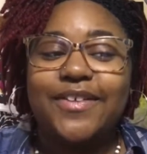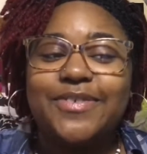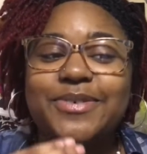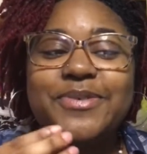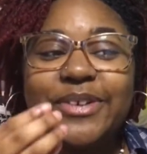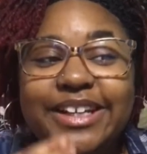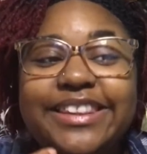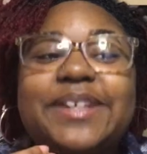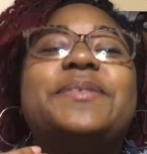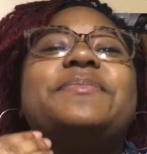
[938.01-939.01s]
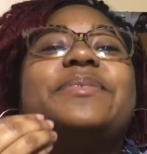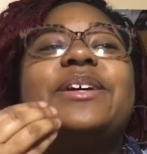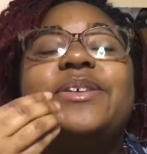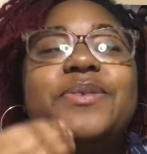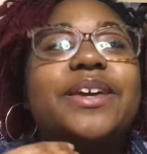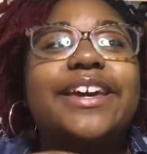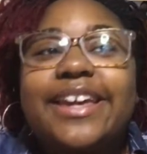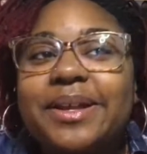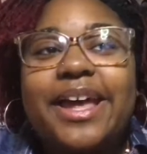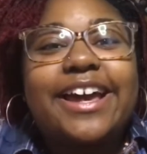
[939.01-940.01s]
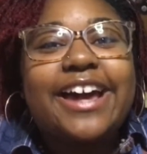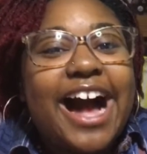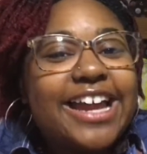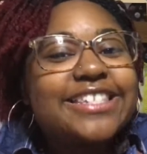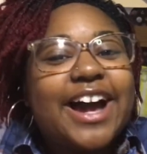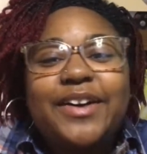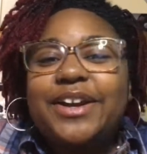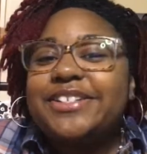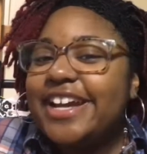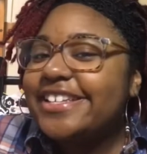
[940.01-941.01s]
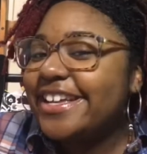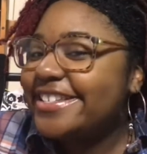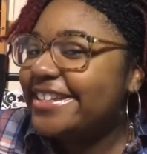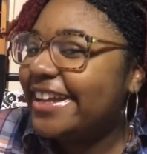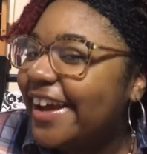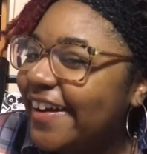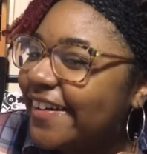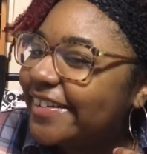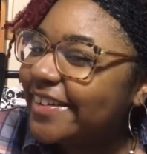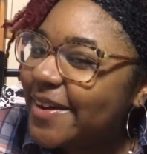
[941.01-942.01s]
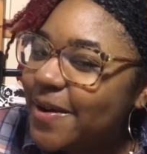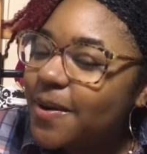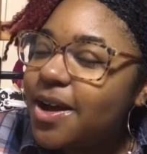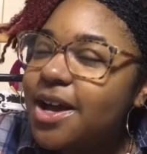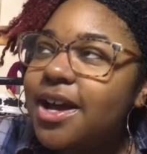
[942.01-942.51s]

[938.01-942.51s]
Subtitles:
If you want them, you can get them. Like, God is not going to chase us down, you know?